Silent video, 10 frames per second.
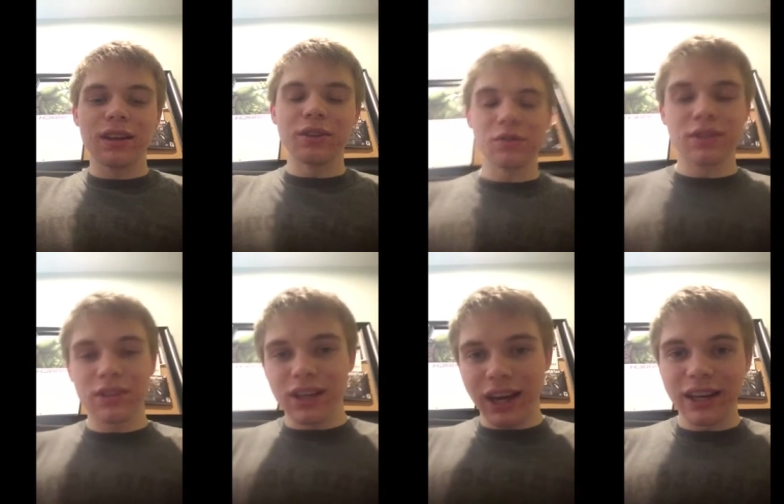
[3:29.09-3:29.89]
Those are
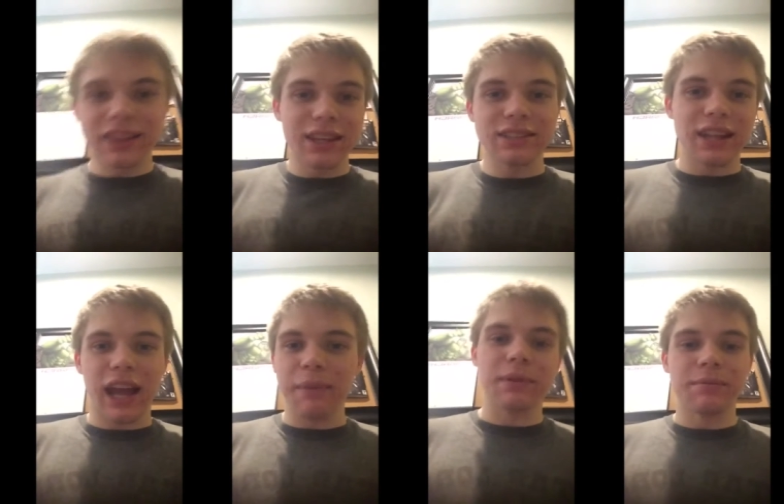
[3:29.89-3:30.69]
the kind of things that
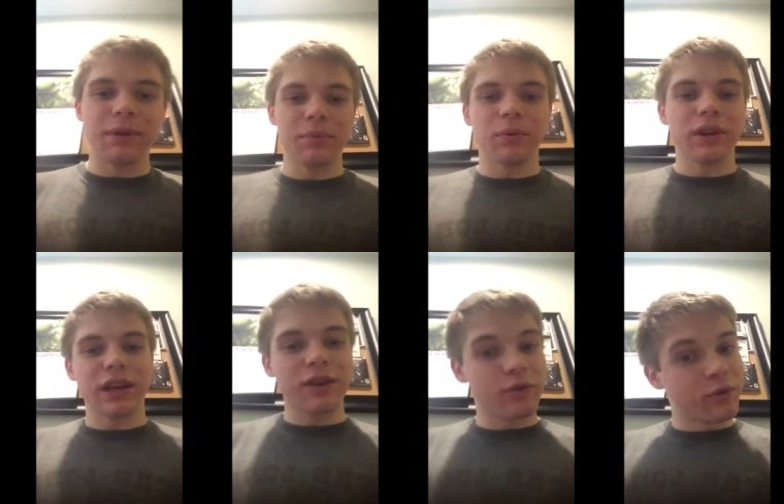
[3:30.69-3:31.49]
happen to people when they
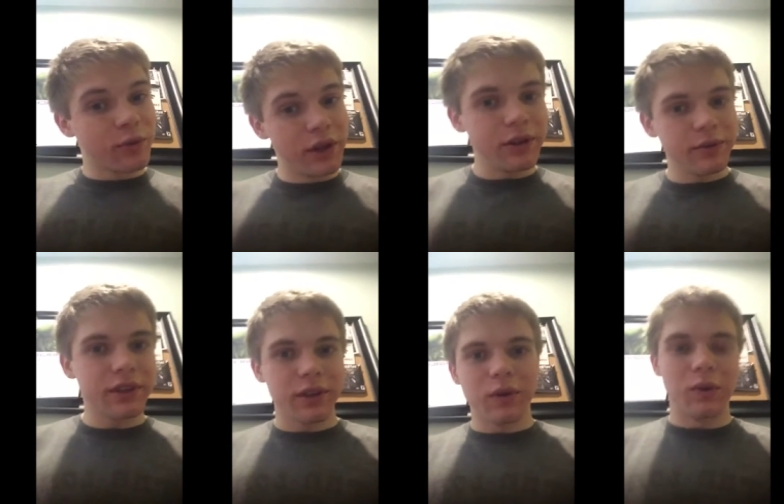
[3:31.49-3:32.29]
get really,
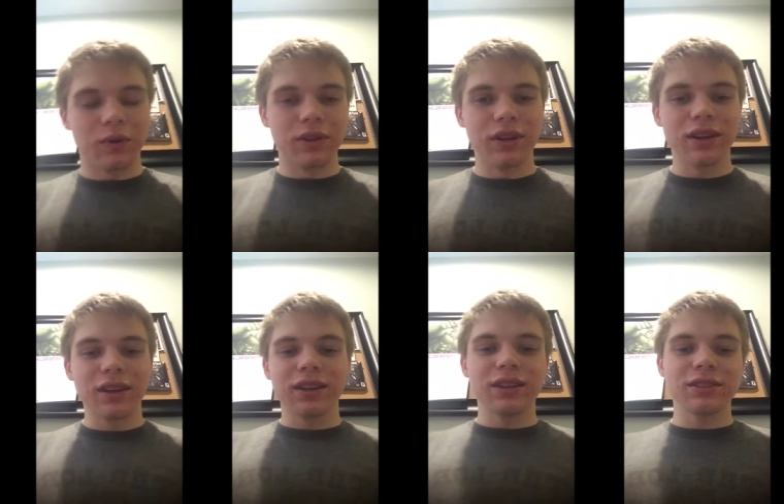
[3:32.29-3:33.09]
really old.
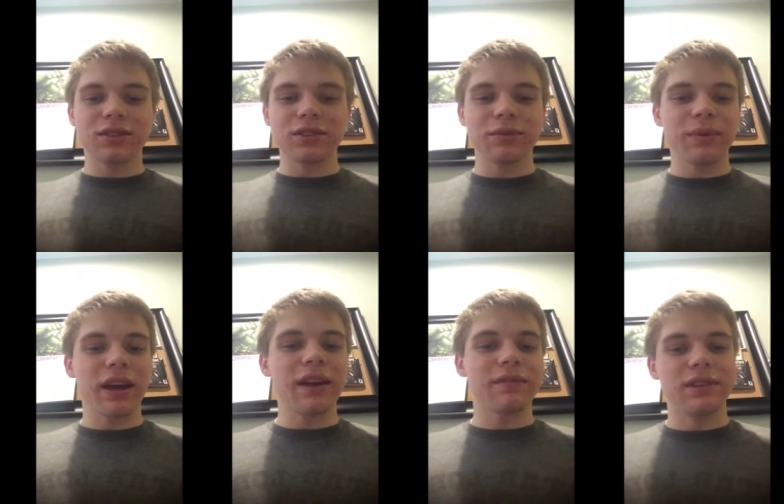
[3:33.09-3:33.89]
They start to
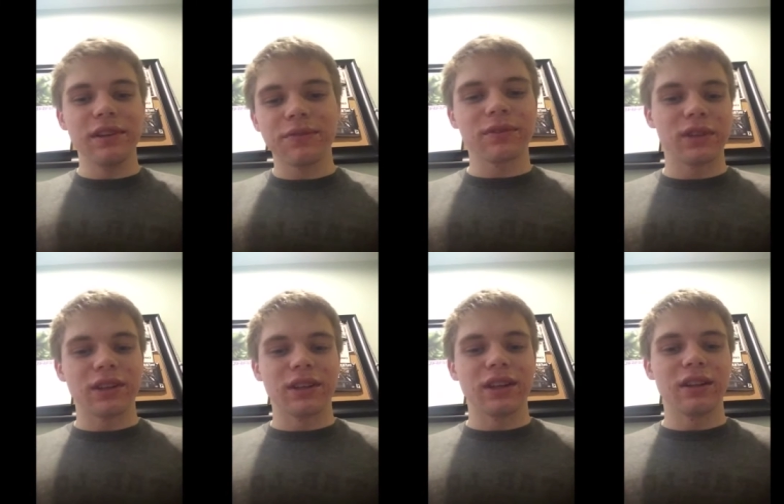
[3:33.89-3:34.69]
behave
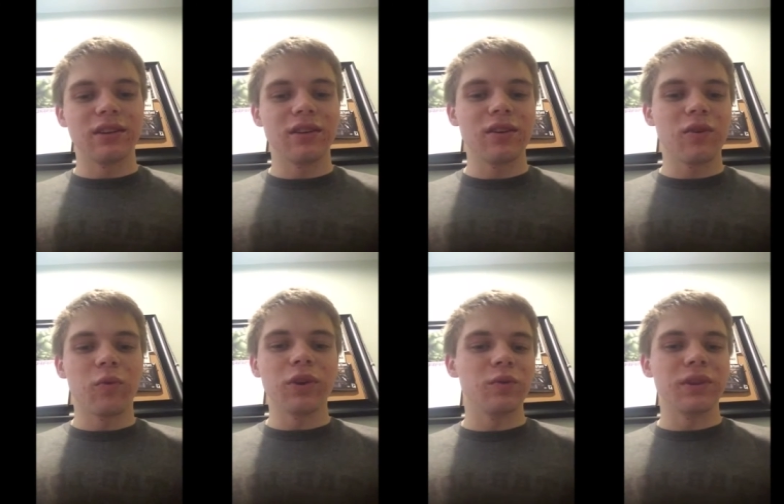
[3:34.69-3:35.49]
differently than
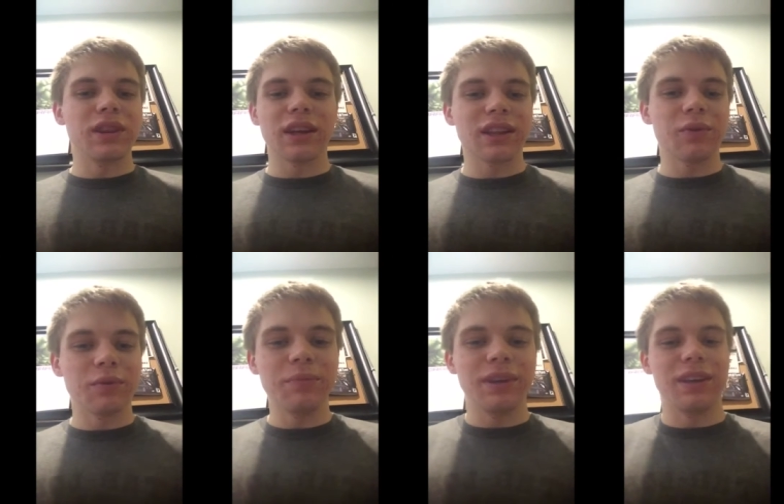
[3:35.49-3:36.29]
what you would think they
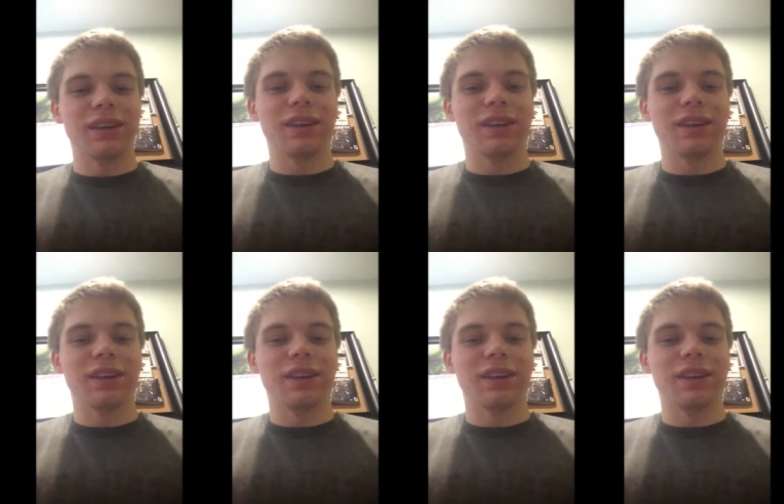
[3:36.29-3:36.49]
would be.